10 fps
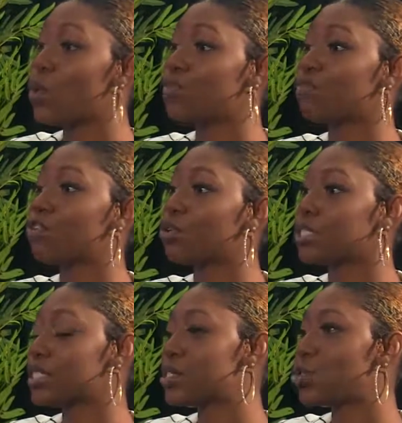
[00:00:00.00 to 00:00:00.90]
we've
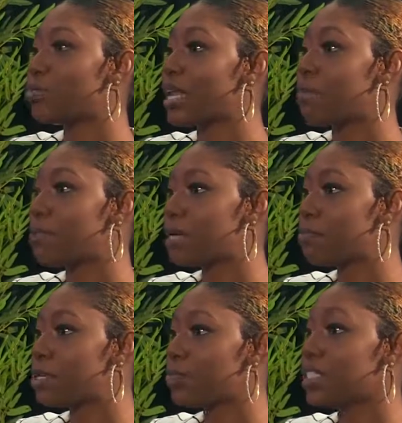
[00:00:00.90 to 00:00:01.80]
grown to so many
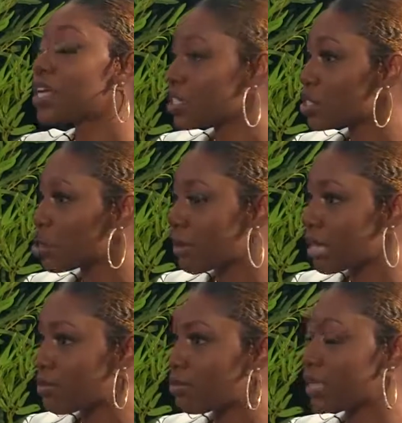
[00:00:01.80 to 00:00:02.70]
people, we touch so
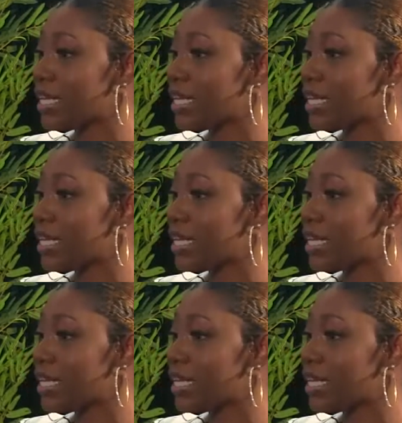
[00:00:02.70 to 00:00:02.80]
many people.